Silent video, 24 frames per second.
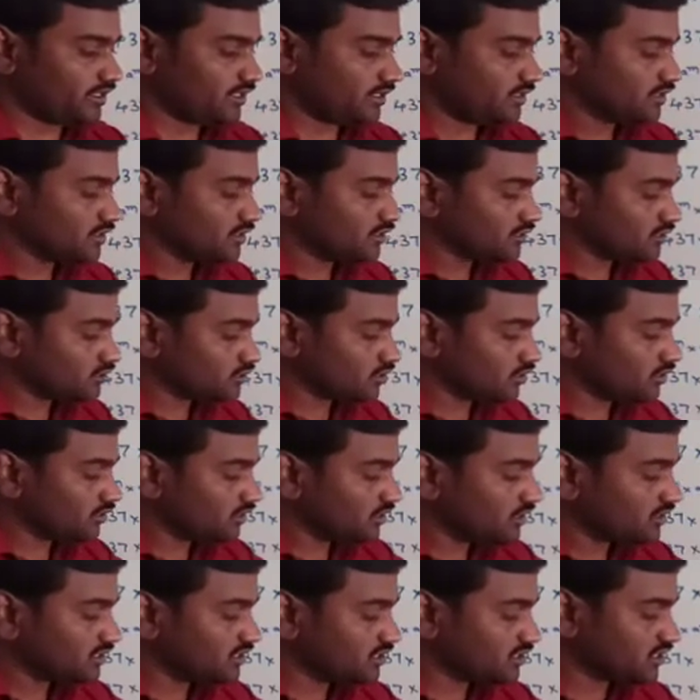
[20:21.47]
it.
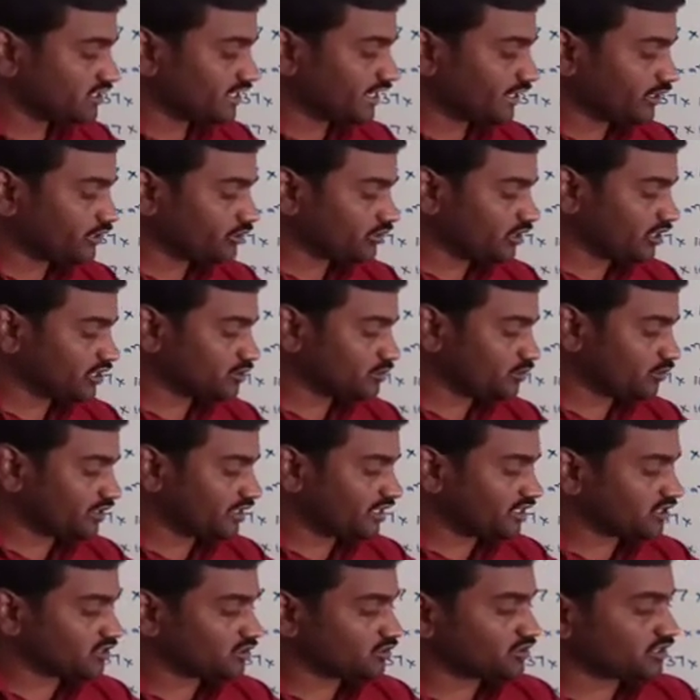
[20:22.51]
So this negative
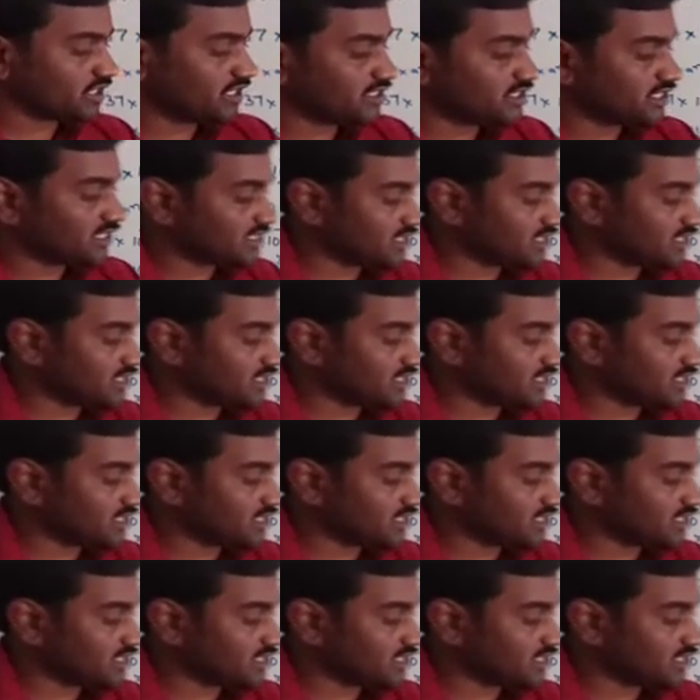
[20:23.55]
exponent you change